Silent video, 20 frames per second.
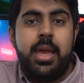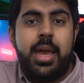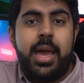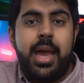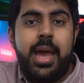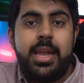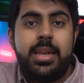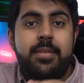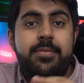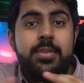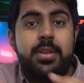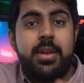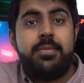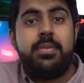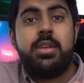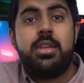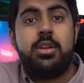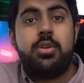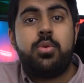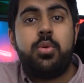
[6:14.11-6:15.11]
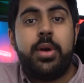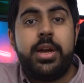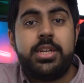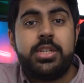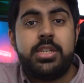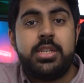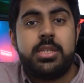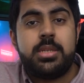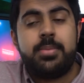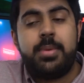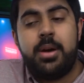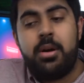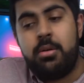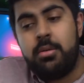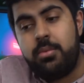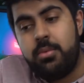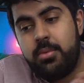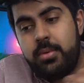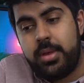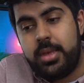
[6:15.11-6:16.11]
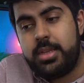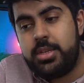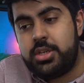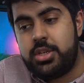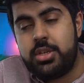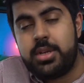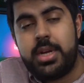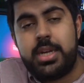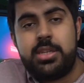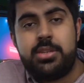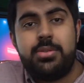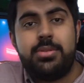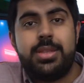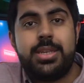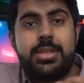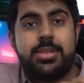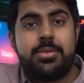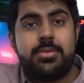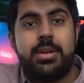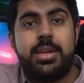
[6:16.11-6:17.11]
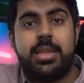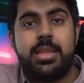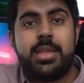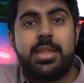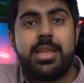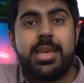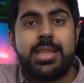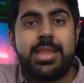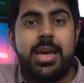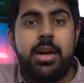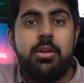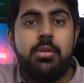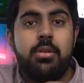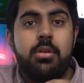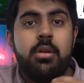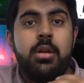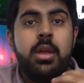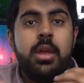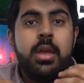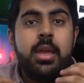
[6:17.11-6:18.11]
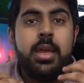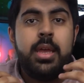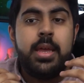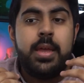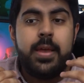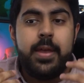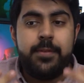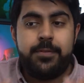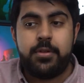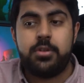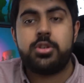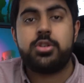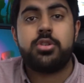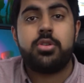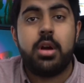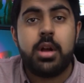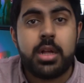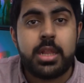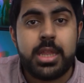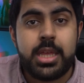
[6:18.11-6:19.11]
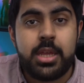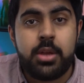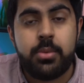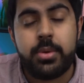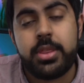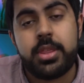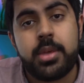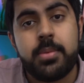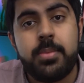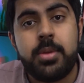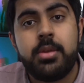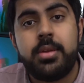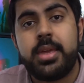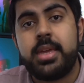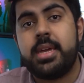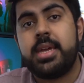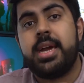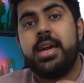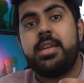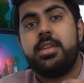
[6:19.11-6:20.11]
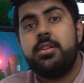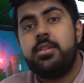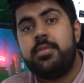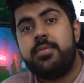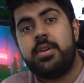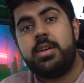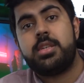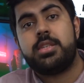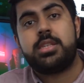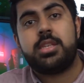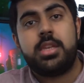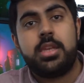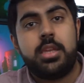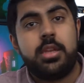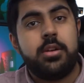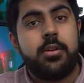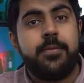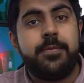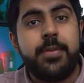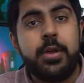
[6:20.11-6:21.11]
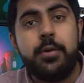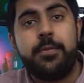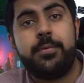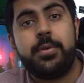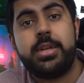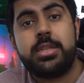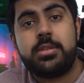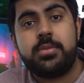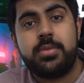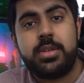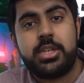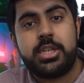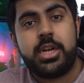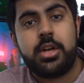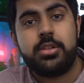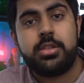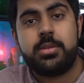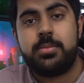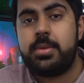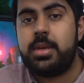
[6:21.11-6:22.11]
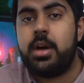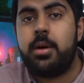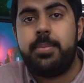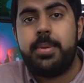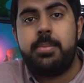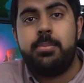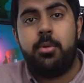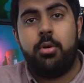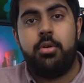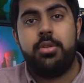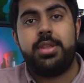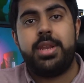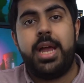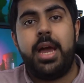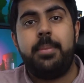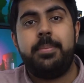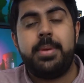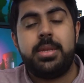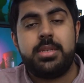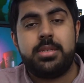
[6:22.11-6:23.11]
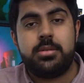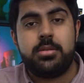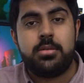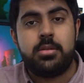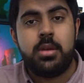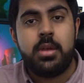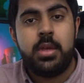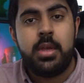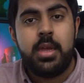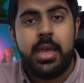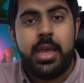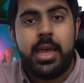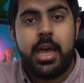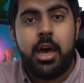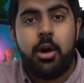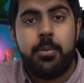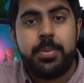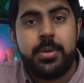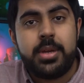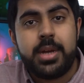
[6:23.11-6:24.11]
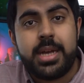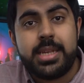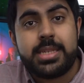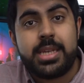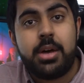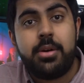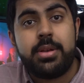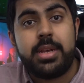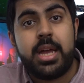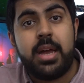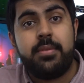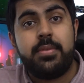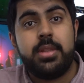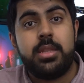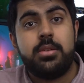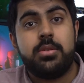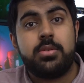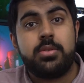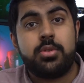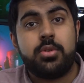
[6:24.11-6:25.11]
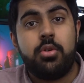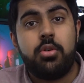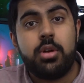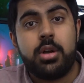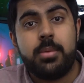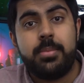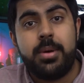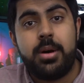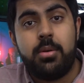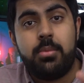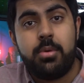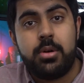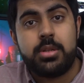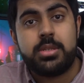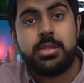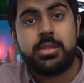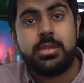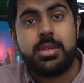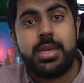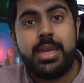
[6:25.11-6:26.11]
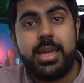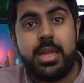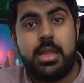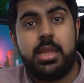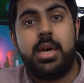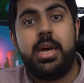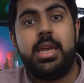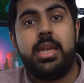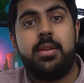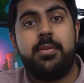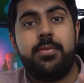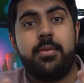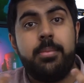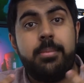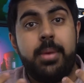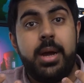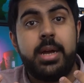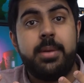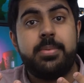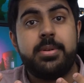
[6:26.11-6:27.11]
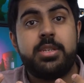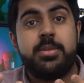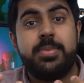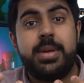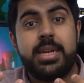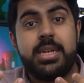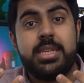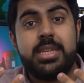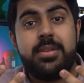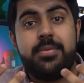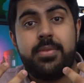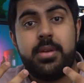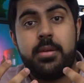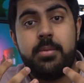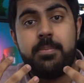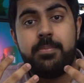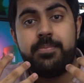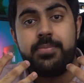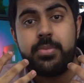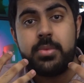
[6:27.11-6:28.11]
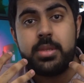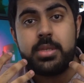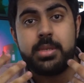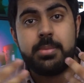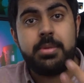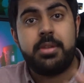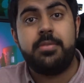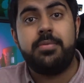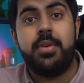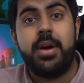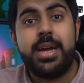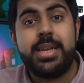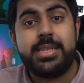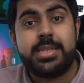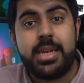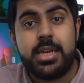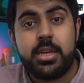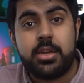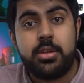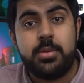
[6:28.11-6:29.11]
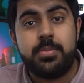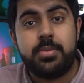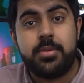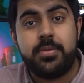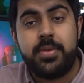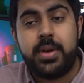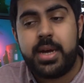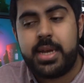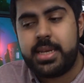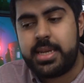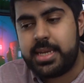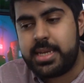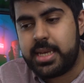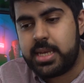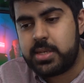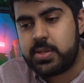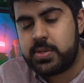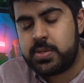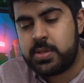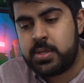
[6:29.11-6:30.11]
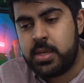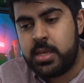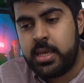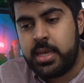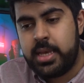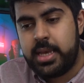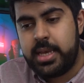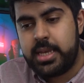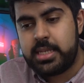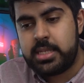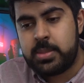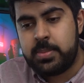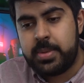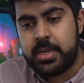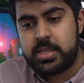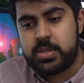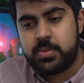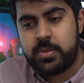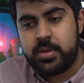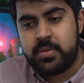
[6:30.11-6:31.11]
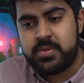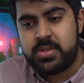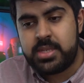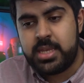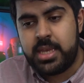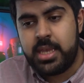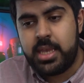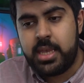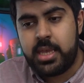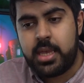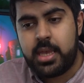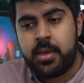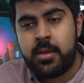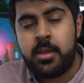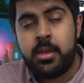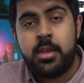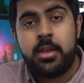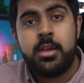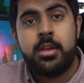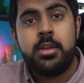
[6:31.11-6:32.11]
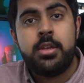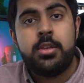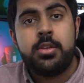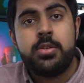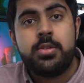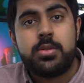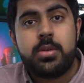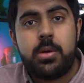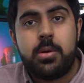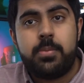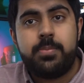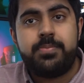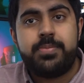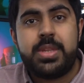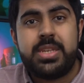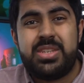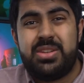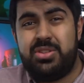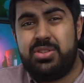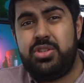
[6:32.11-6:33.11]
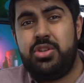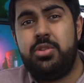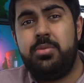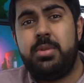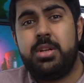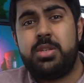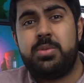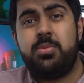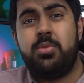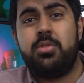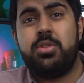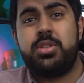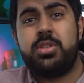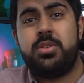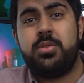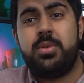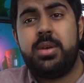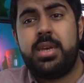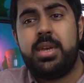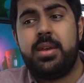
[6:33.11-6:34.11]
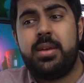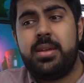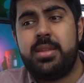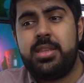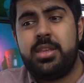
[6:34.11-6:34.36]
And if you have any questions about should I do this or anything like that, or if you're struggling with commuting at university, feel free to reach out to me. I'll be more than happy to help you guys out and have a little talk about what's it like from my perspective, and some advice I could provide, I guess, is the best way of saying it. So there's not too much more to it.